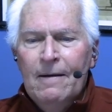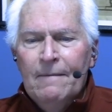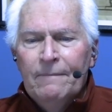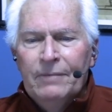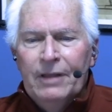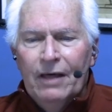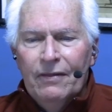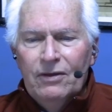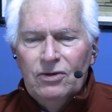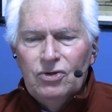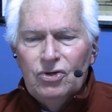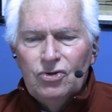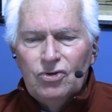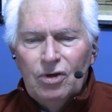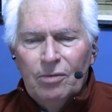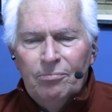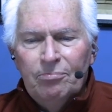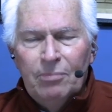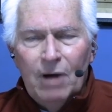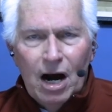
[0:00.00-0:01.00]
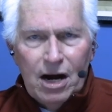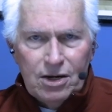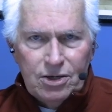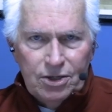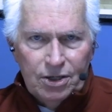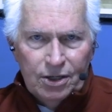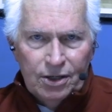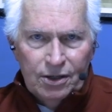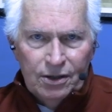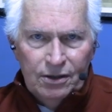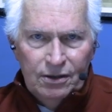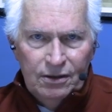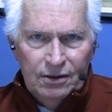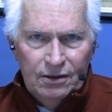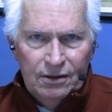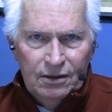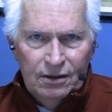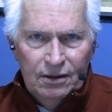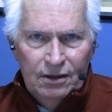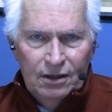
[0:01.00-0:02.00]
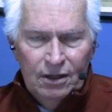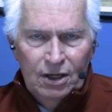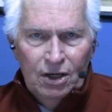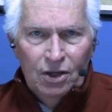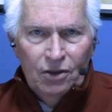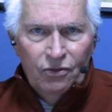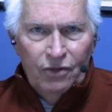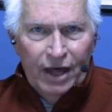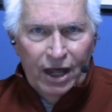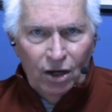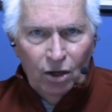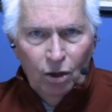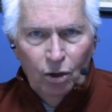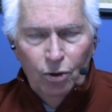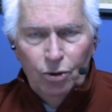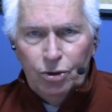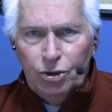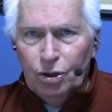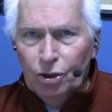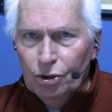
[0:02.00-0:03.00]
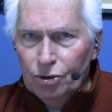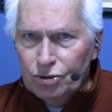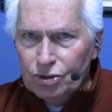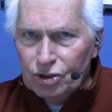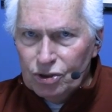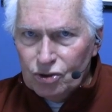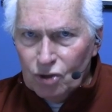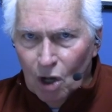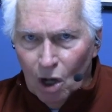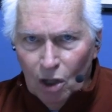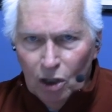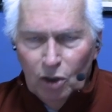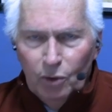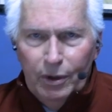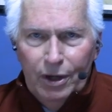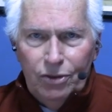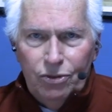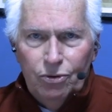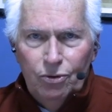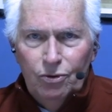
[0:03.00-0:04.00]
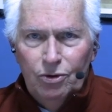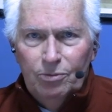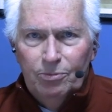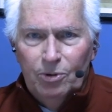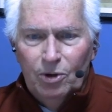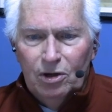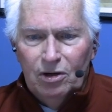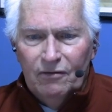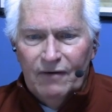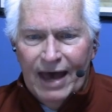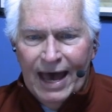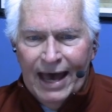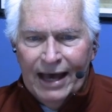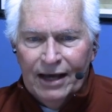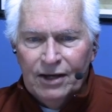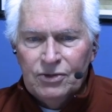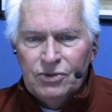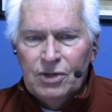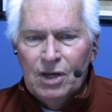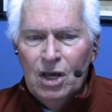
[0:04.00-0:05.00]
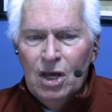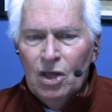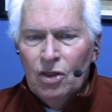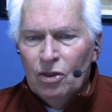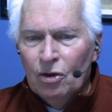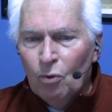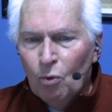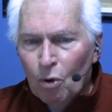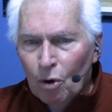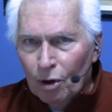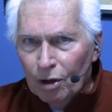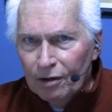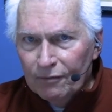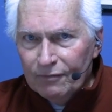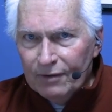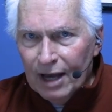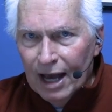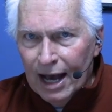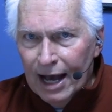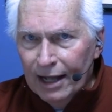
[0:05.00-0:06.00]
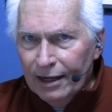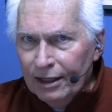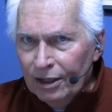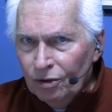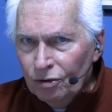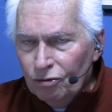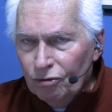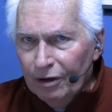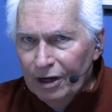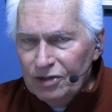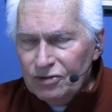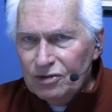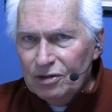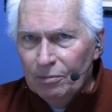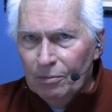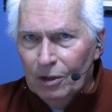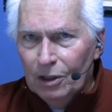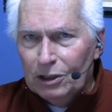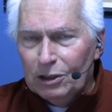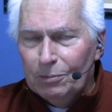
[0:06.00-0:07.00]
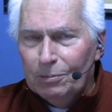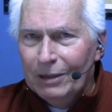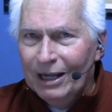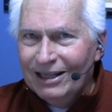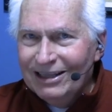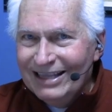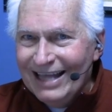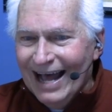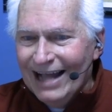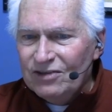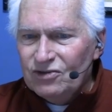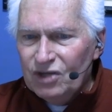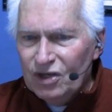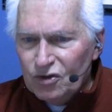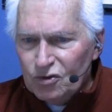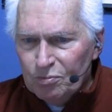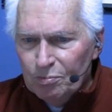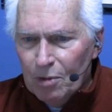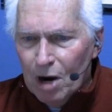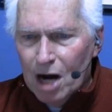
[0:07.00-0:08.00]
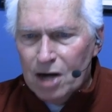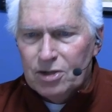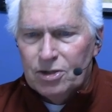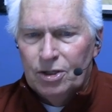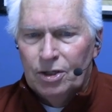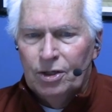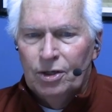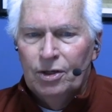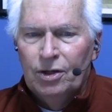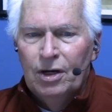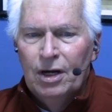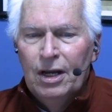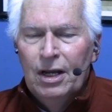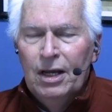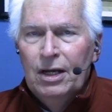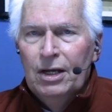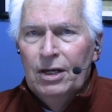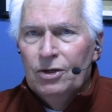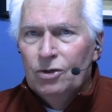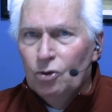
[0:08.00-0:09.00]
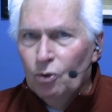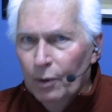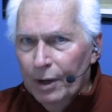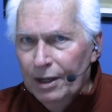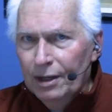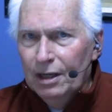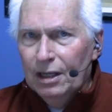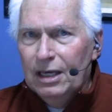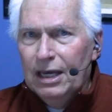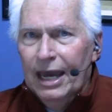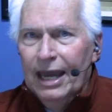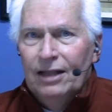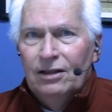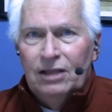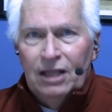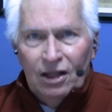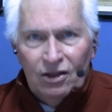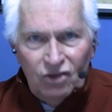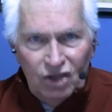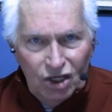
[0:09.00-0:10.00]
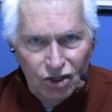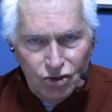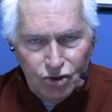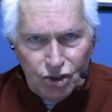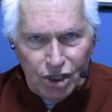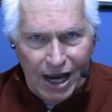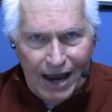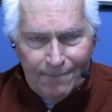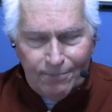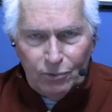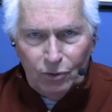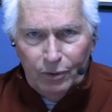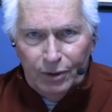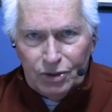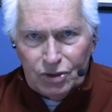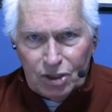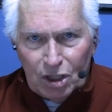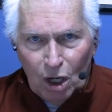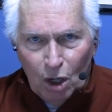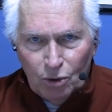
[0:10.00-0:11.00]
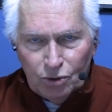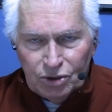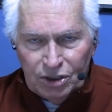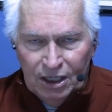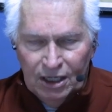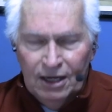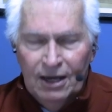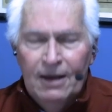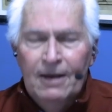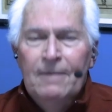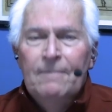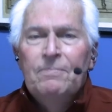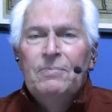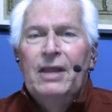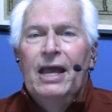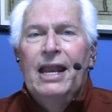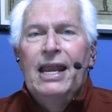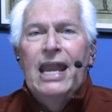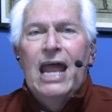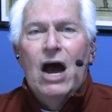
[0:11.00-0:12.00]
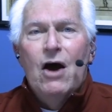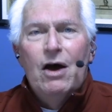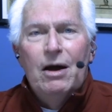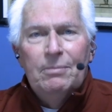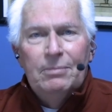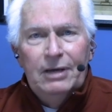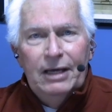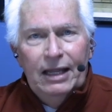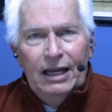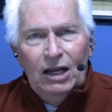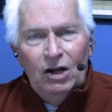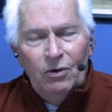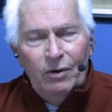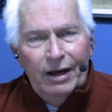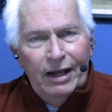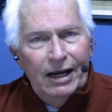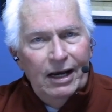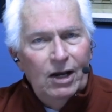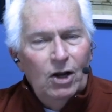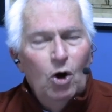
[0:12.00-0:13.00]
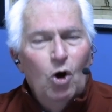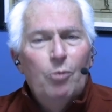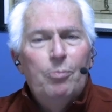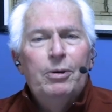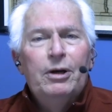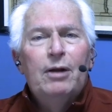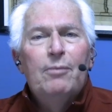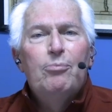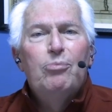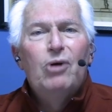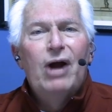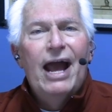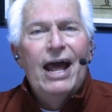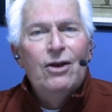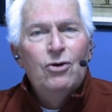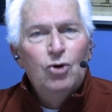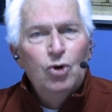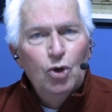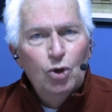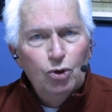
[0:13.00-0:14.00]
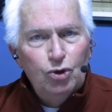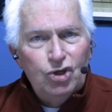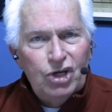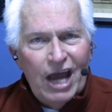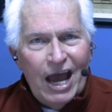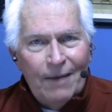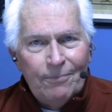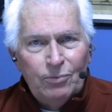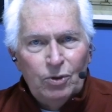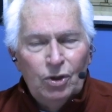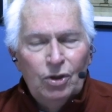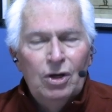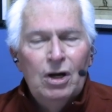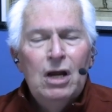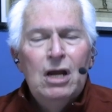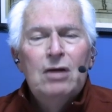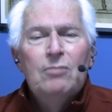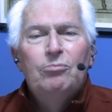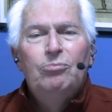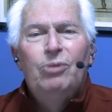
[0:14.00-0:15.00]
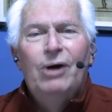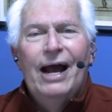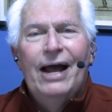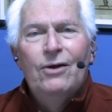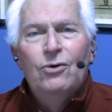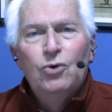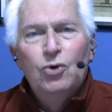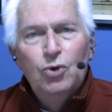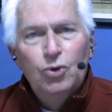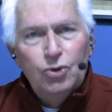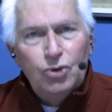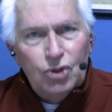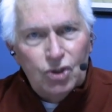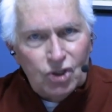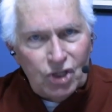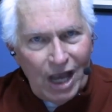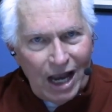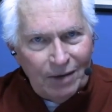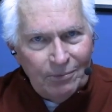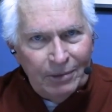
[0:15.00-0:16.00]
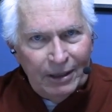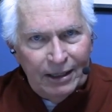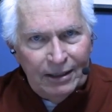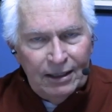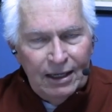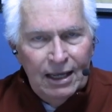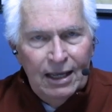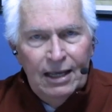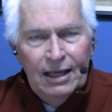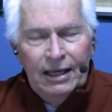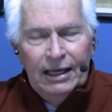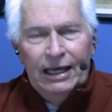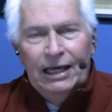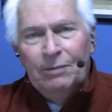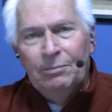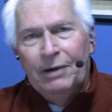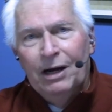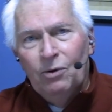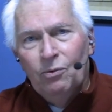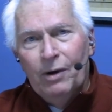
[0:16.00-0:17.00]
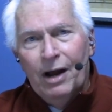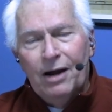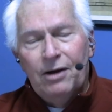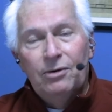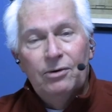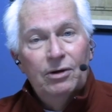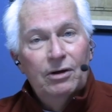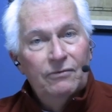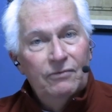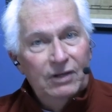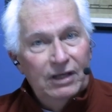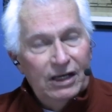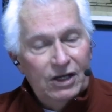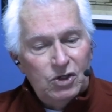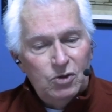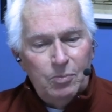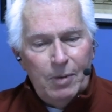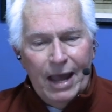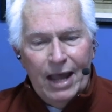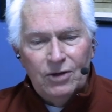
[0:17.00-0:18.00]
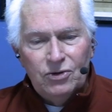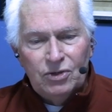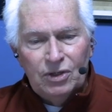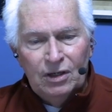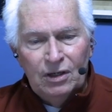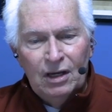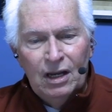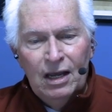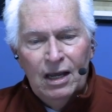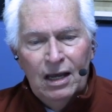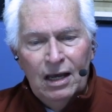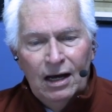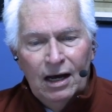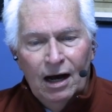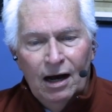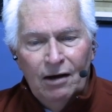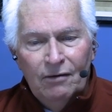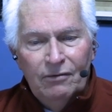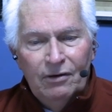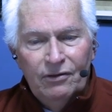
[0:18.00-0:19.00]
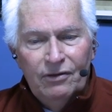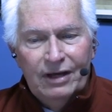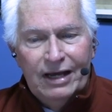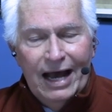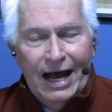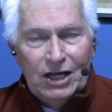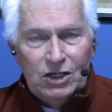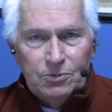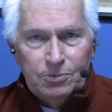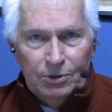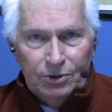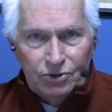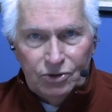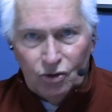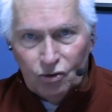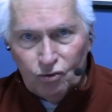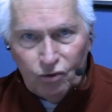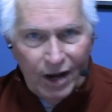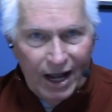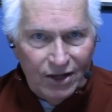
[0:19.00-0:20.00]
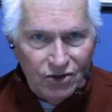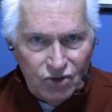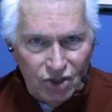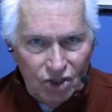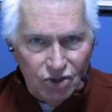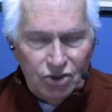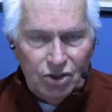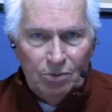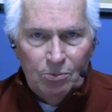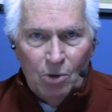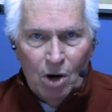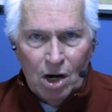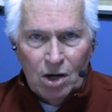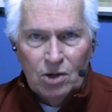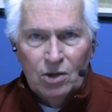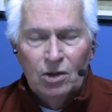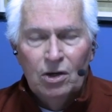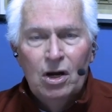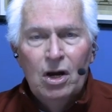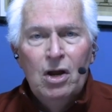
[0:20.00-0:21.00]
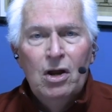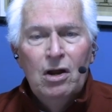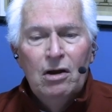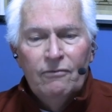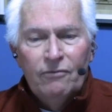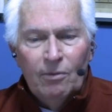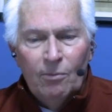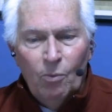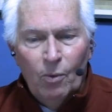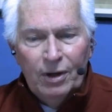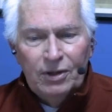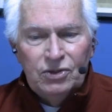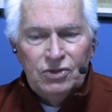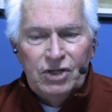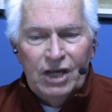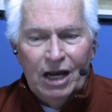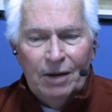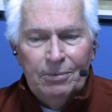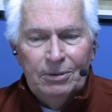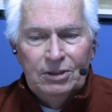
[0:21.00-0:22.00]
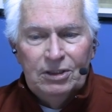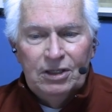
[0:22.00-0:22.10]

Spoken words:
Now, this is a marker that Luke uses all the way through the book of Acts. The word of God increased and multiplied. That's his marker to indicate that this chapter is closing, and now I'm getting ready to open a brand new chapter, brand new segment in my record of the expansion of the gospel. It's a transition marker from one segment